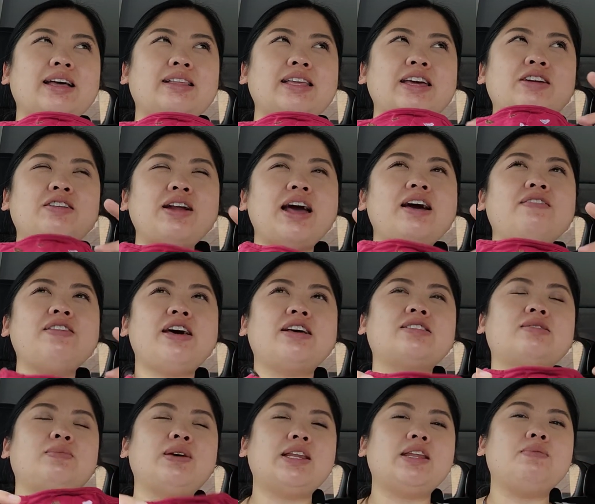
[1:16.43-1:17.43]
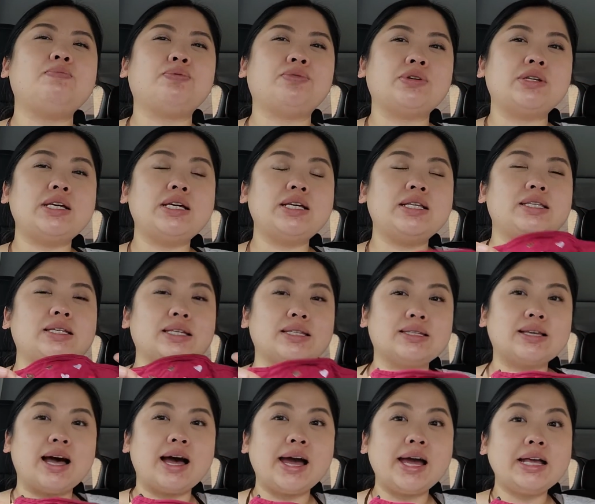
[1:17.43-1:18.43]
they don't have as many pretty
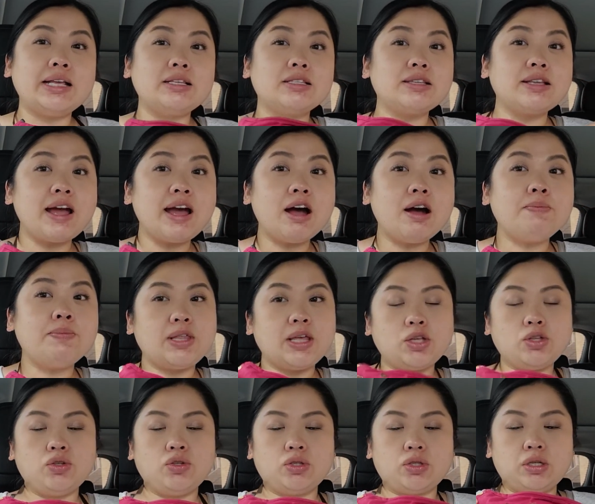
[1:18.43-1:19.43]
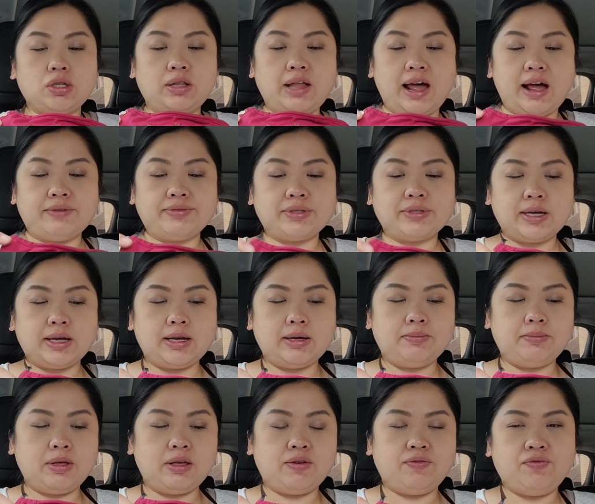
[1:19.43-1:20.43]
designs now, but they do still have
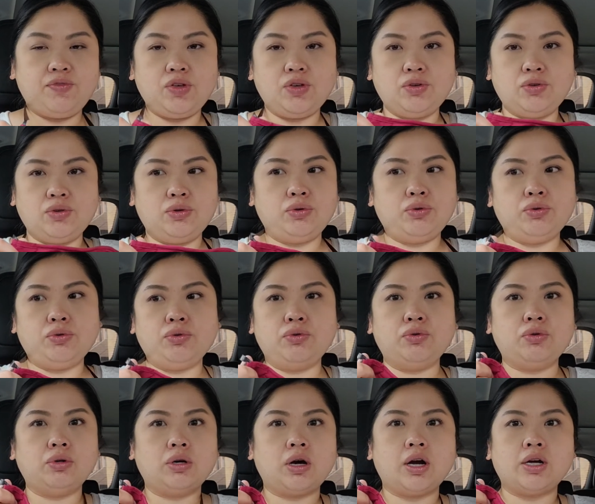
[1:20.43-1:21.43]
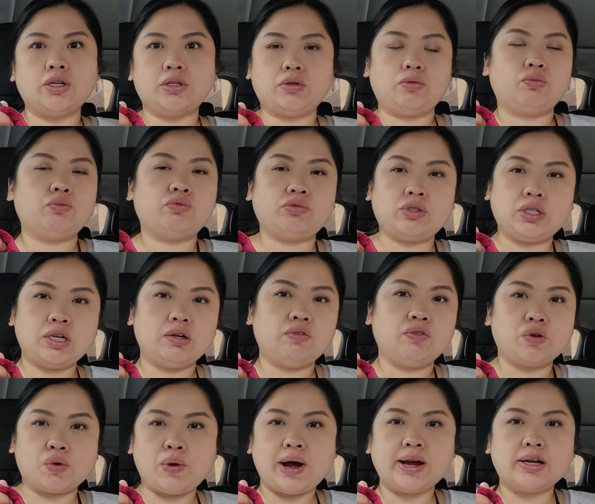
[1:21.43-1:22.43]
some if you are still
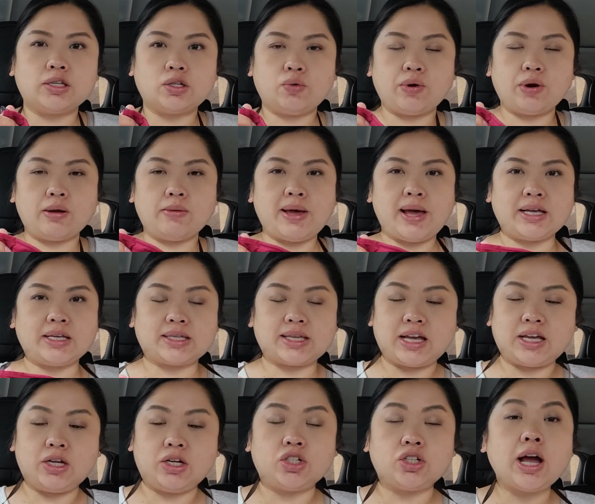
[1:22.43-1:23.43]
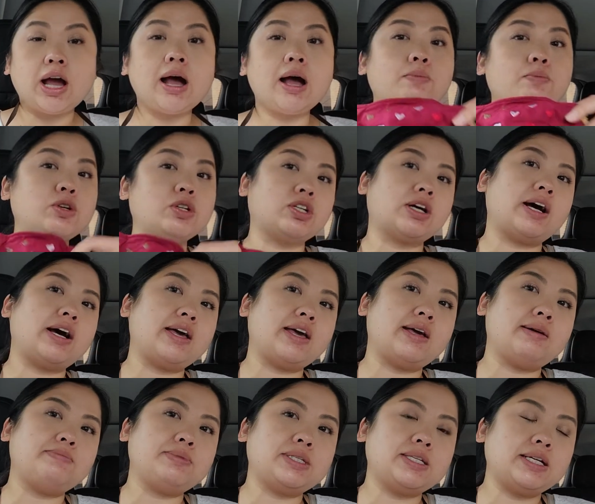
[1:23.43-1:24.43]
required to wear a mask at your job, which I
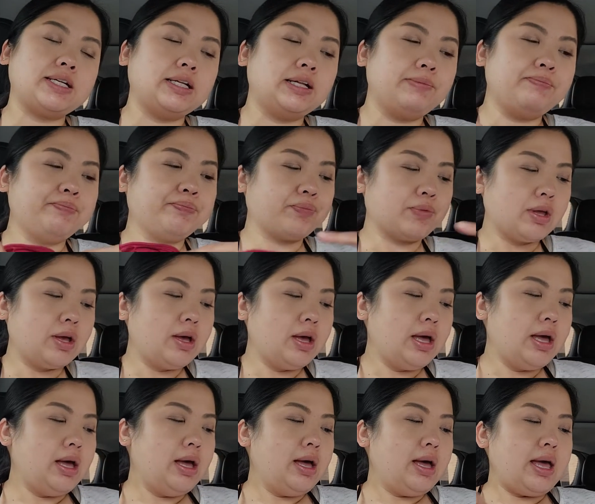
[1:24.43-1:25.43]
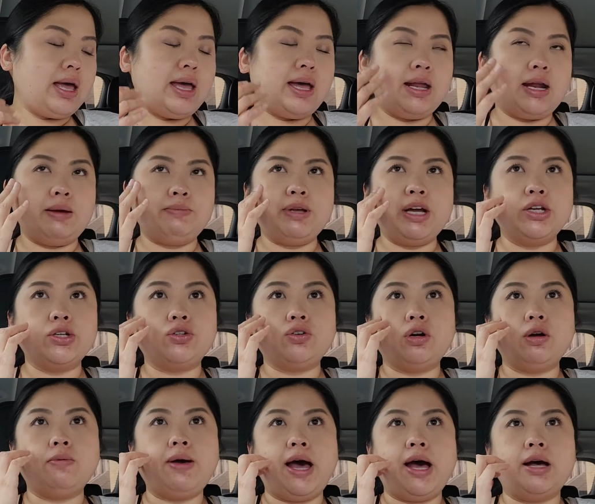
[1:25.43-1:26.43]
am still. And I'm not
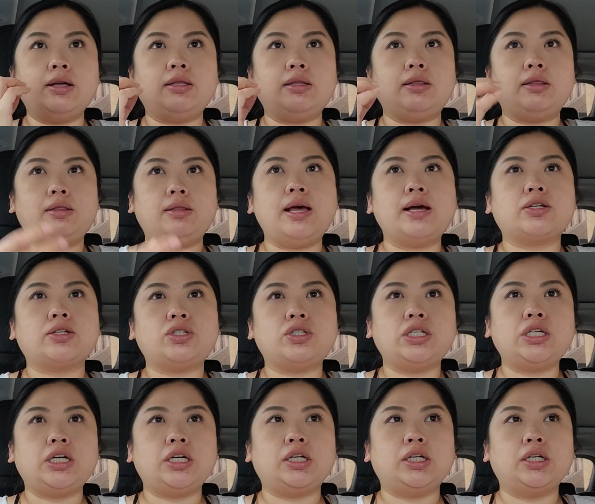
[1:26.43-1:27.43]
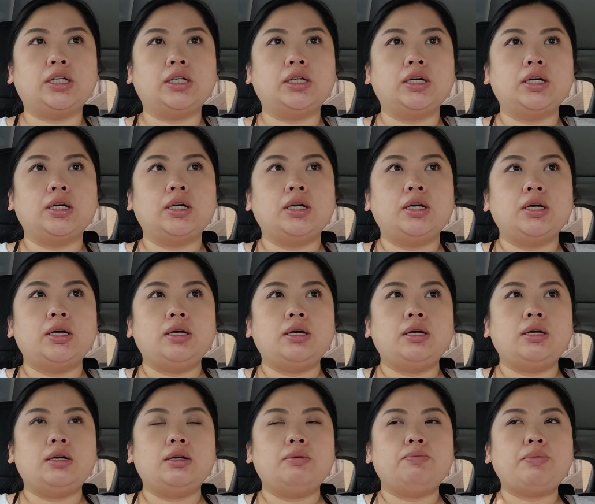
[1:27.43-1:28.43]
sure about next year,
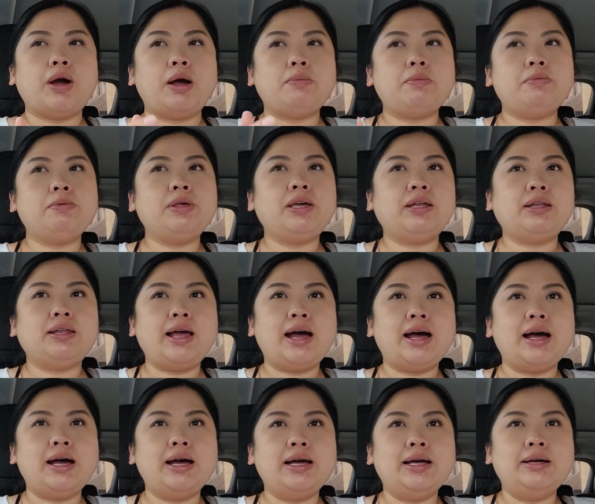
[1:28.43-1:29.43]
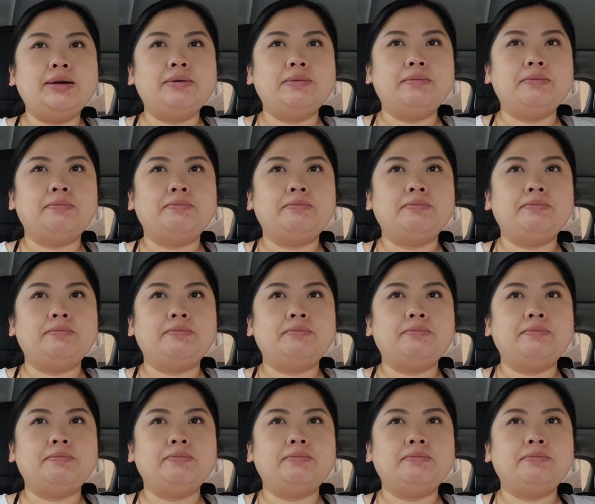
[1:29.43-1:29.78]
probably not.